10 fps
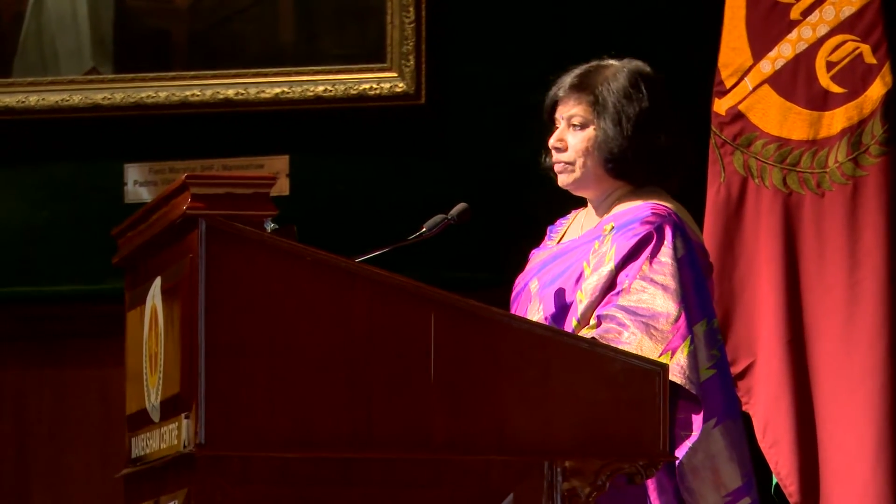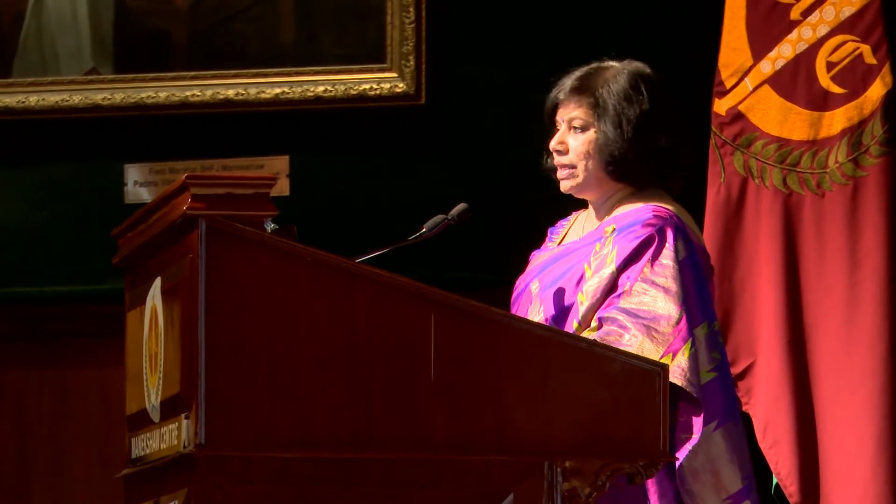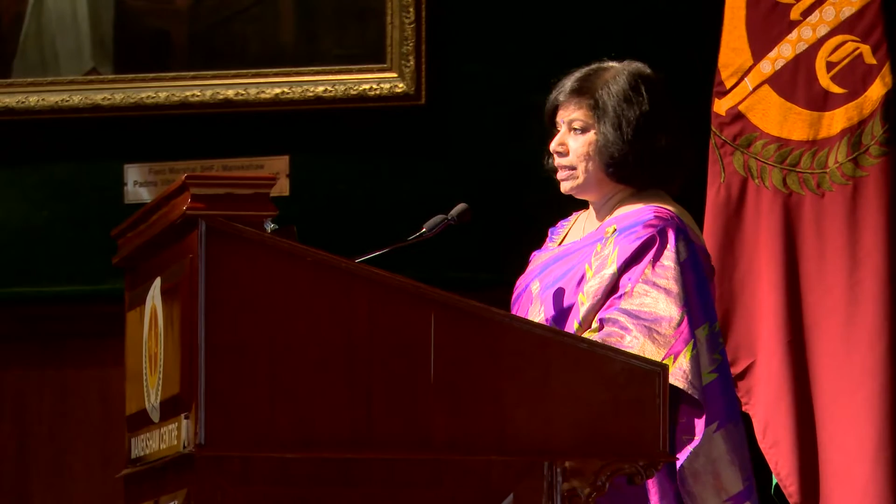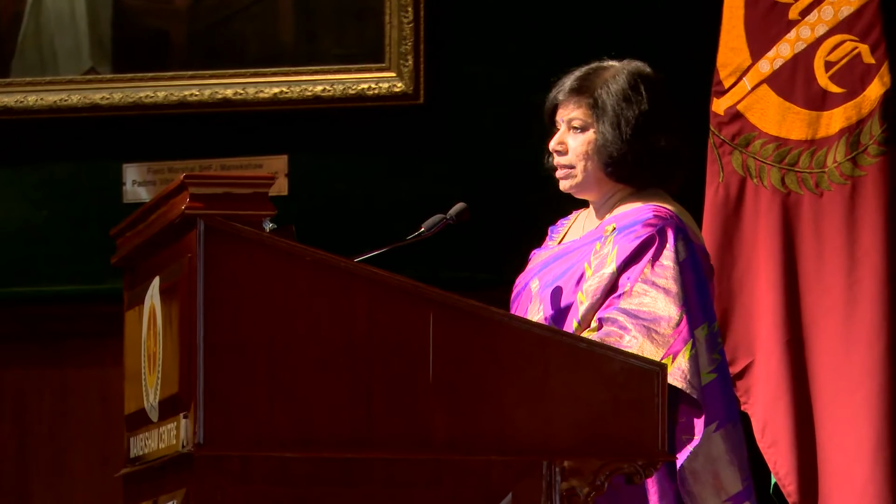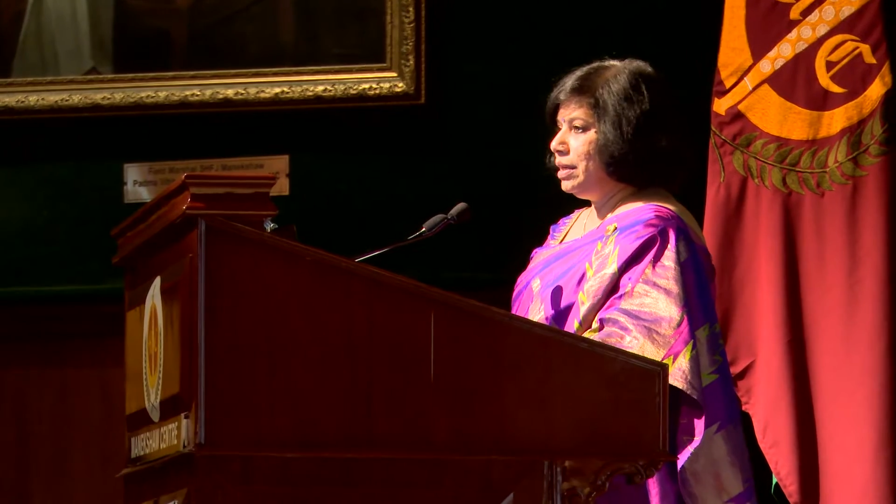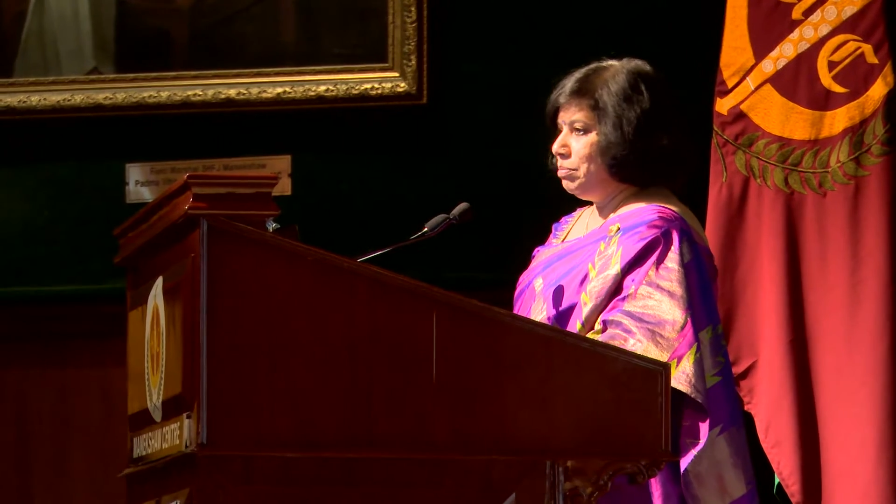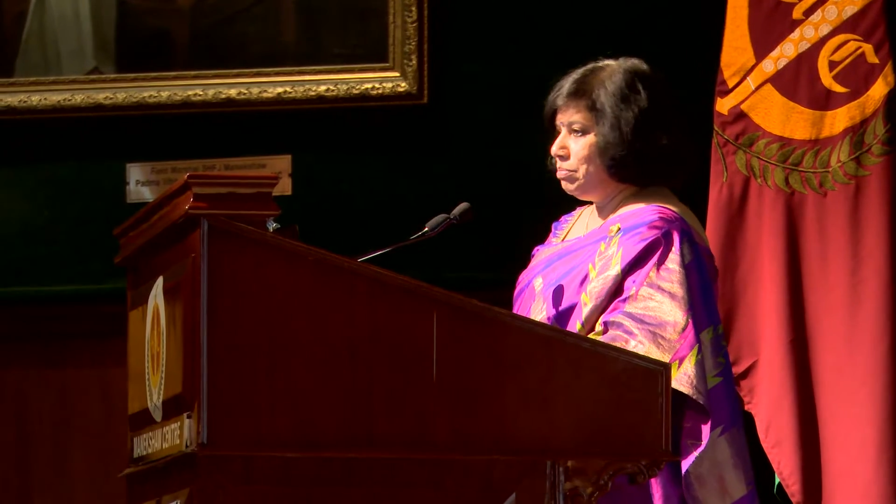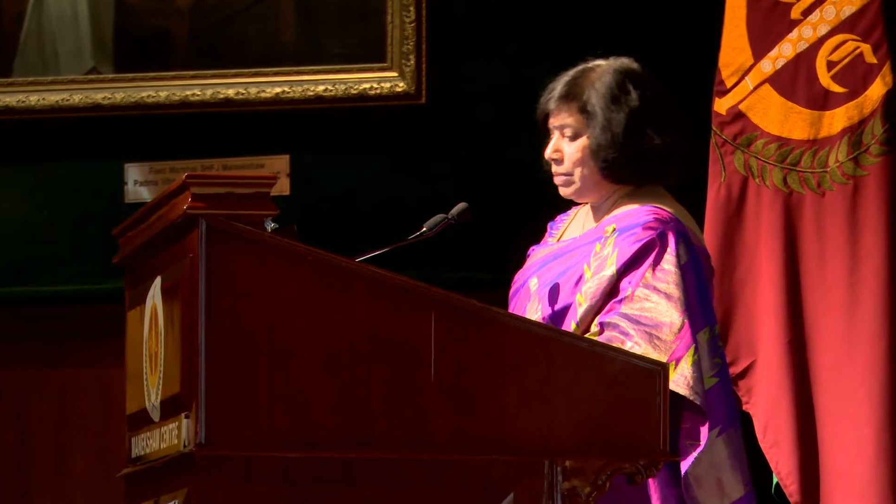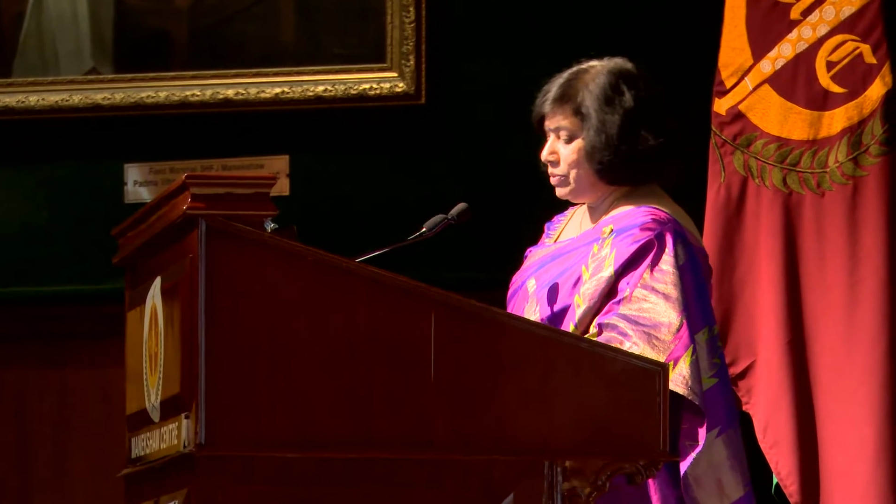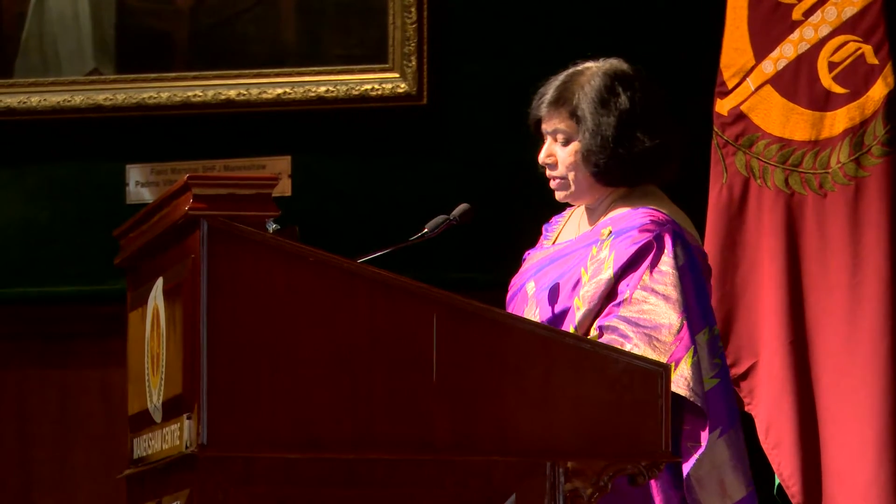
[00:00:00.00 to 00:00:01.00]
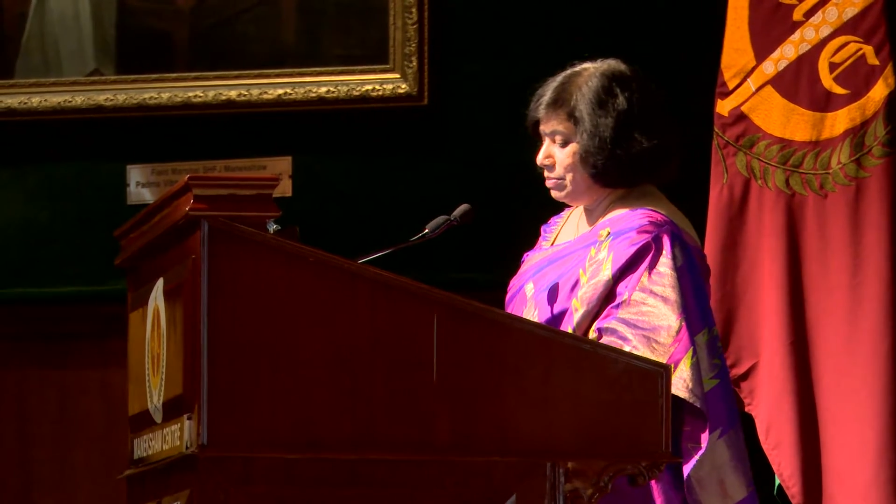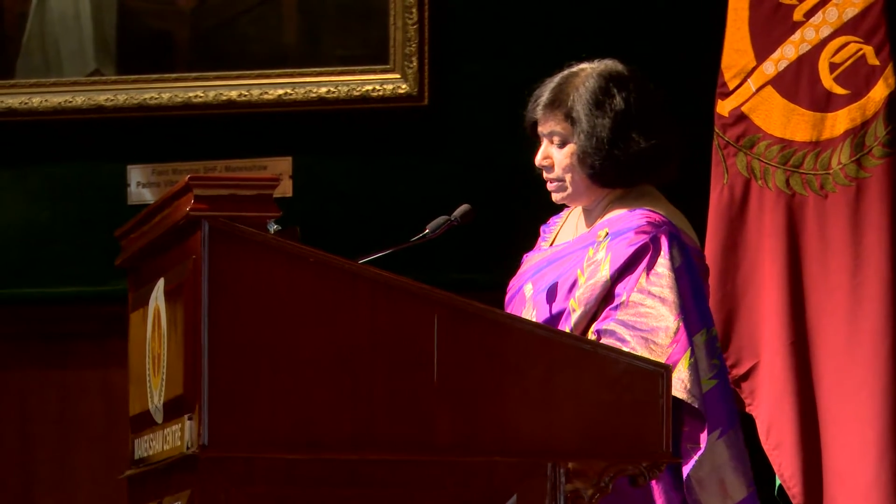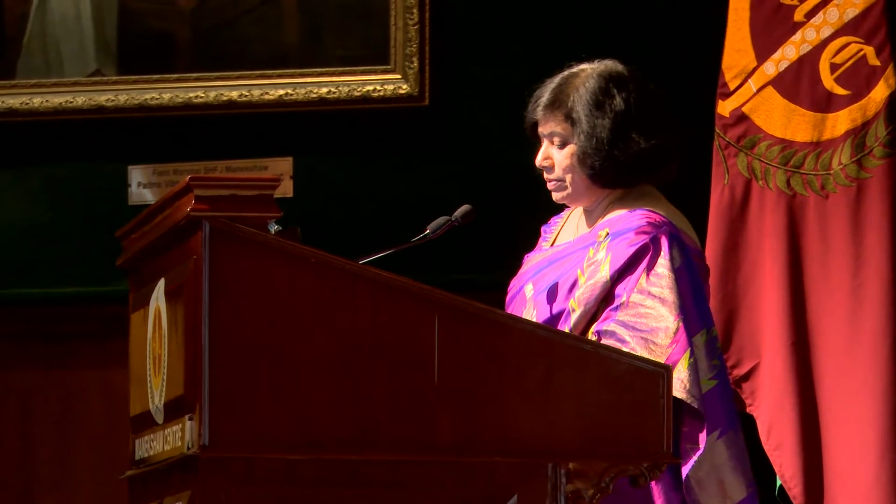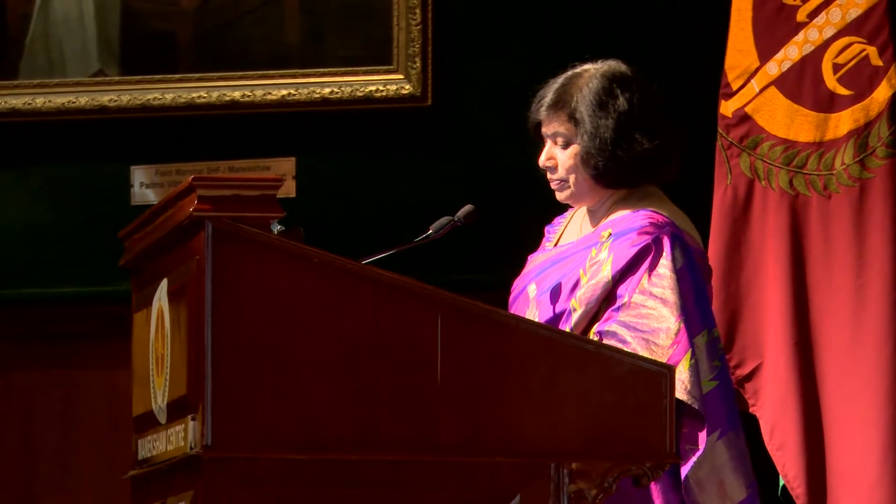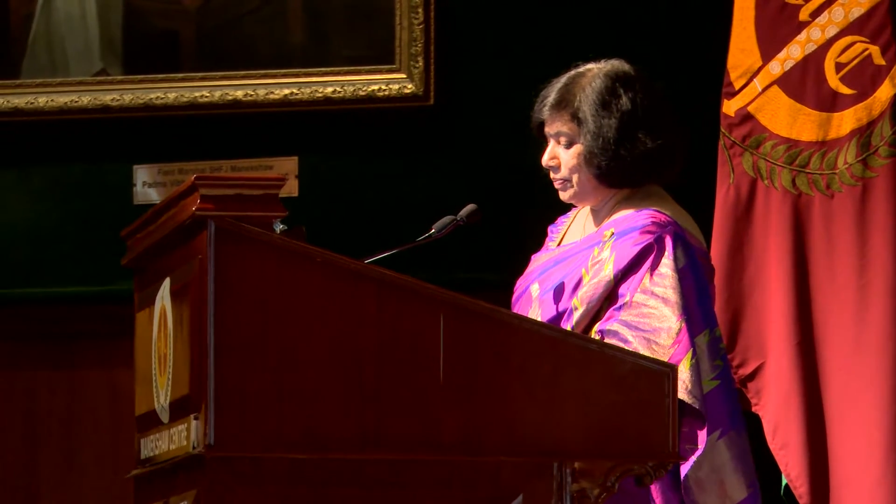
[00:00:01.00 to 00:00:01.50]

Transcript: very memorable.